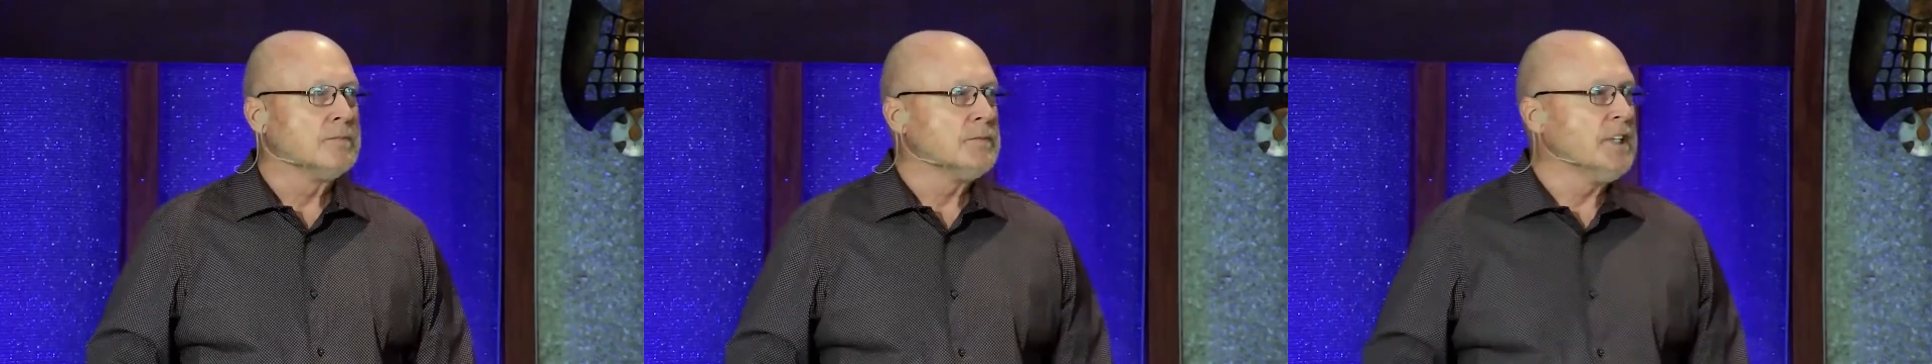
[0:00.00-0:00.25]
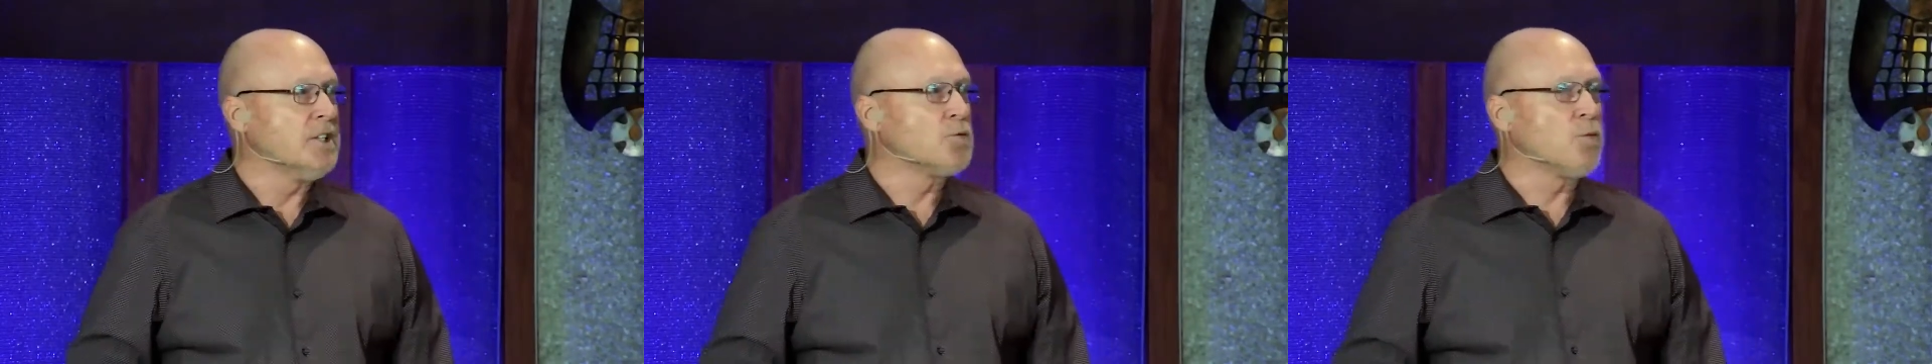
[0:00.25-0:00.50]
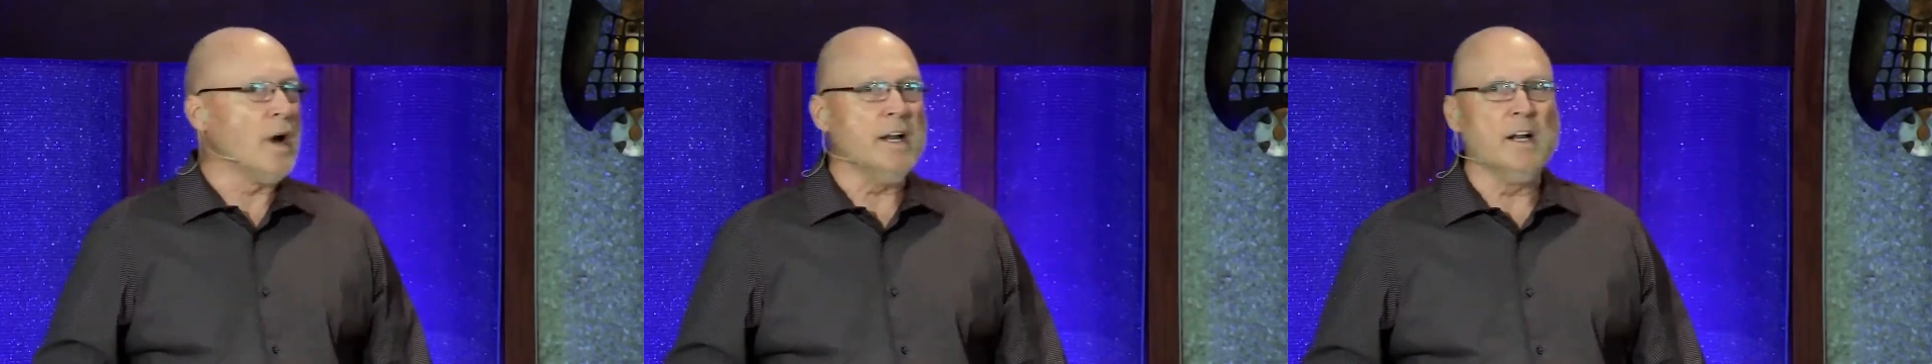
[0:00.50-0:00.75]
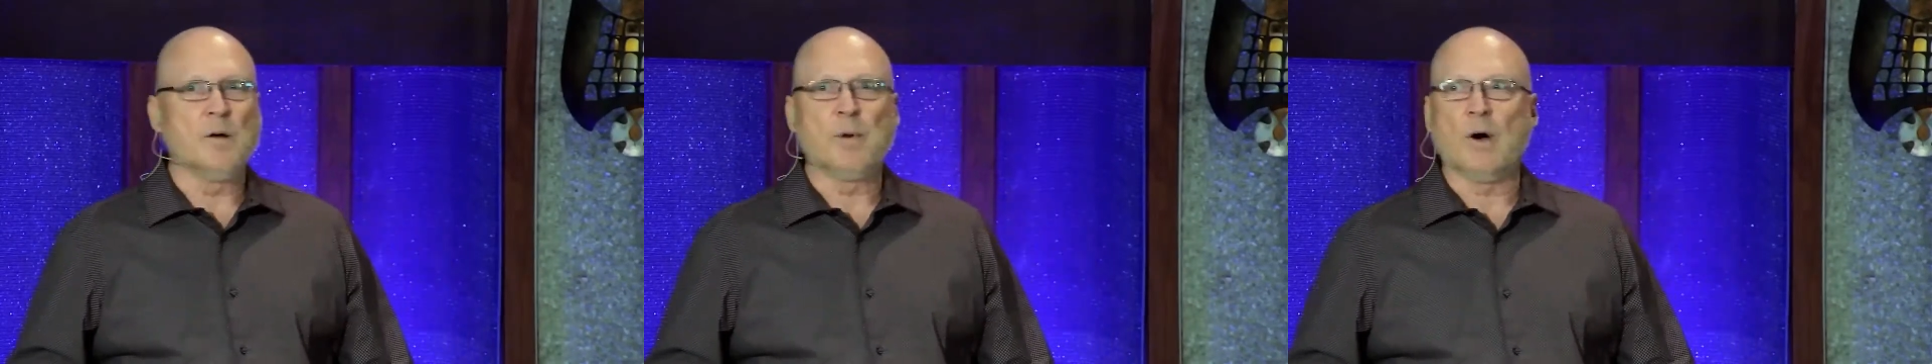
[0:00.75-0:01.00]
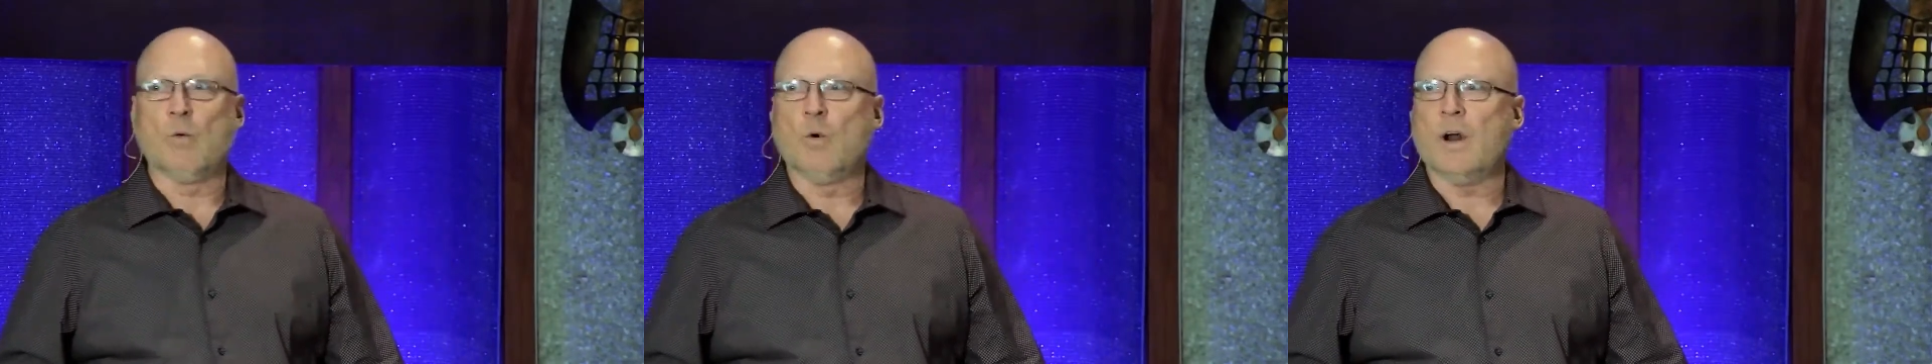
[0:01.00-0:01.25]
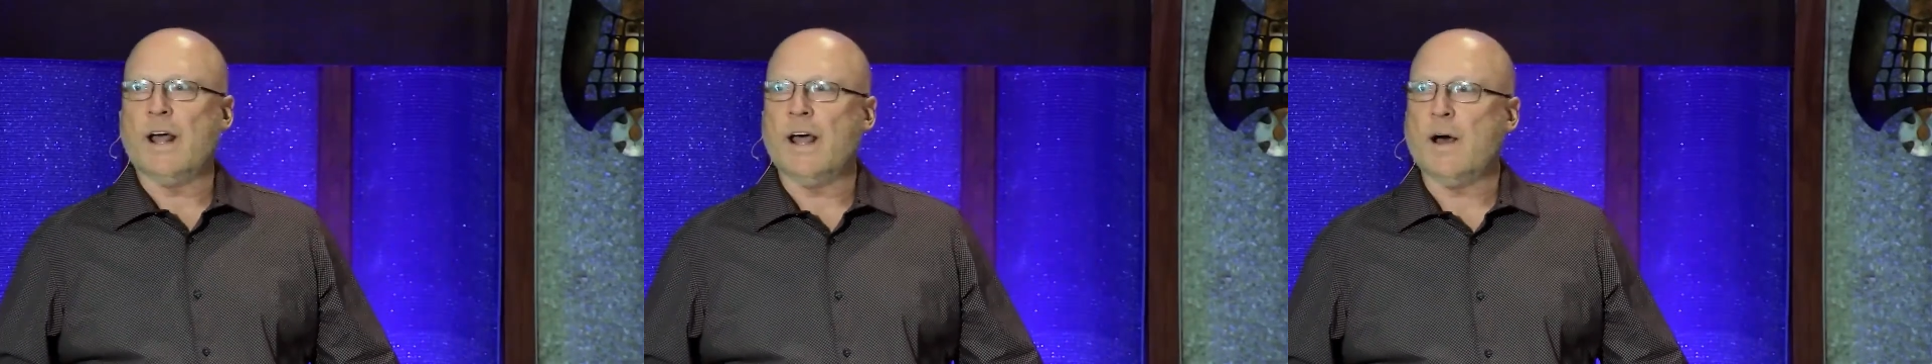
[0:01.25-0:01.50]
is writing about
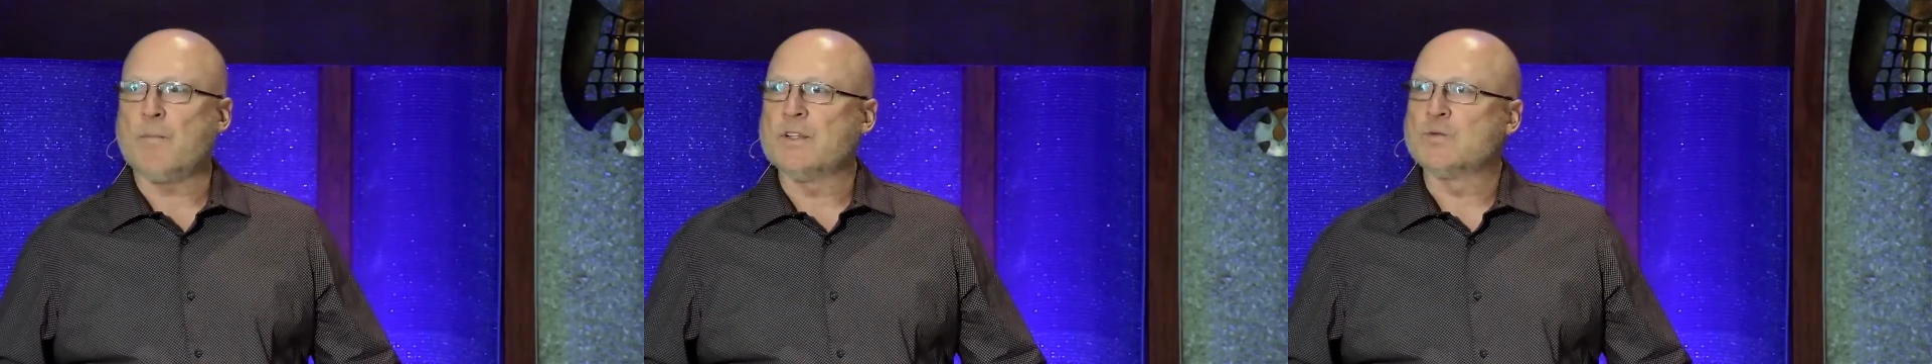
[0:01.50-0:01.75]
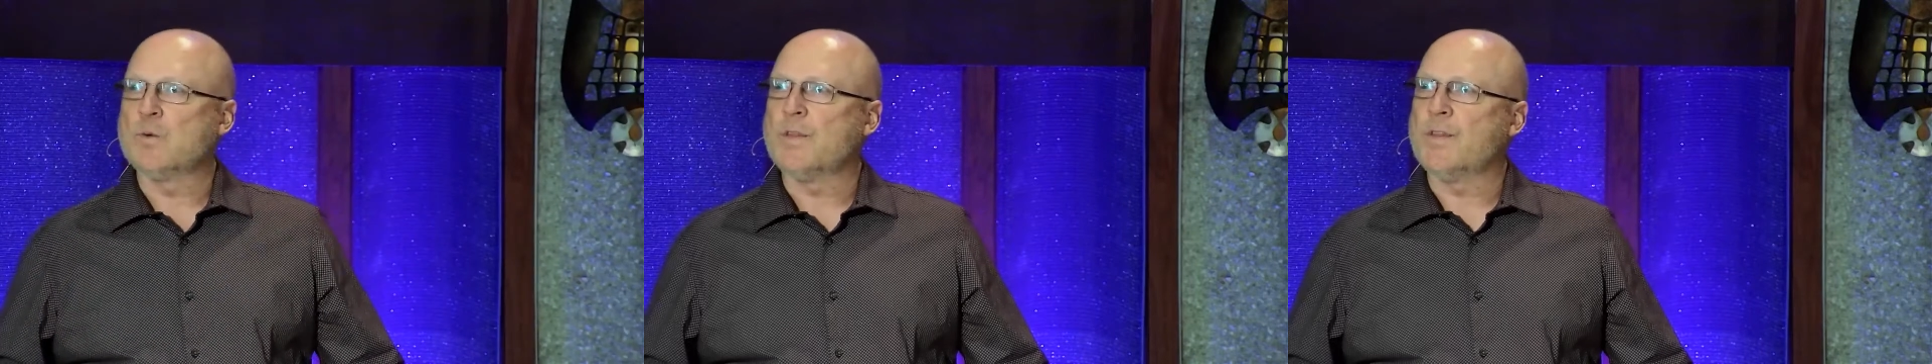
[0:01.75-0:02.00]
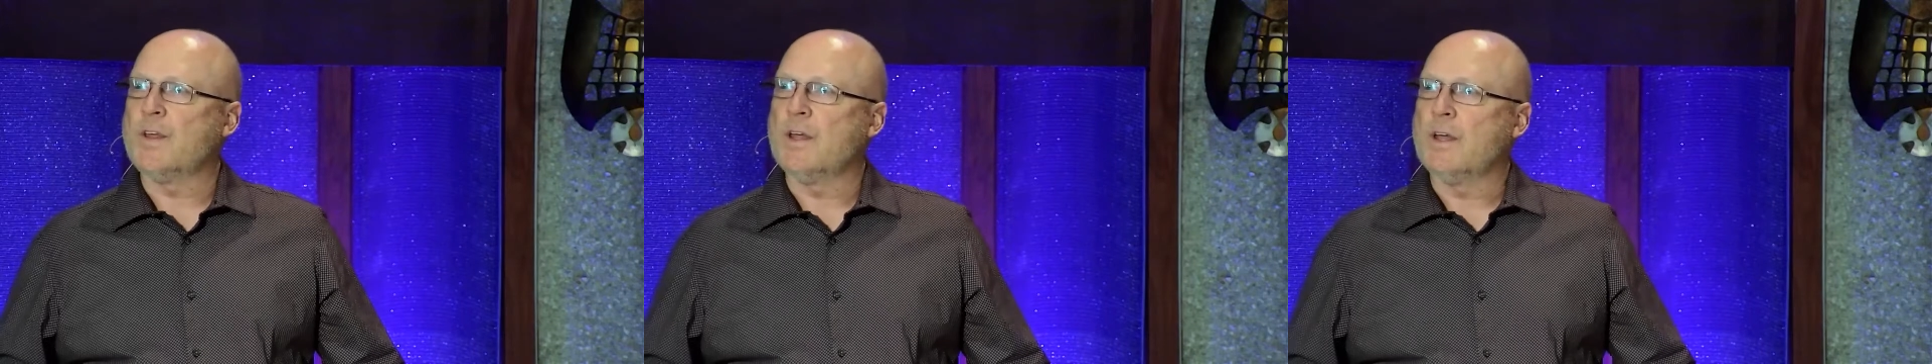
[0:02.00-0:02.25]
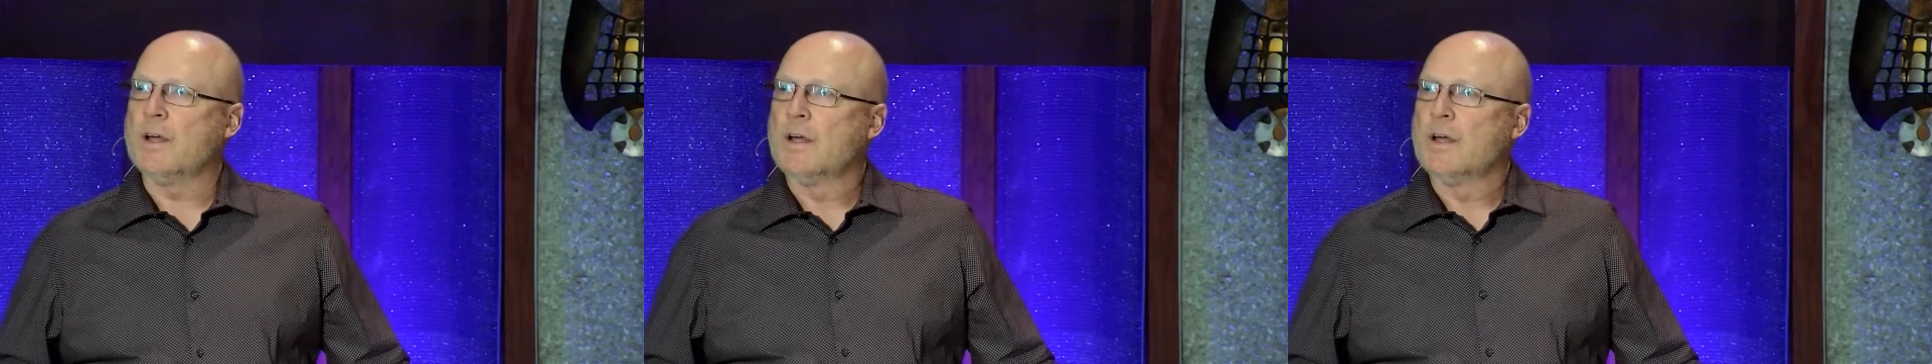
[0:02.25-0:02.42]
what happens with the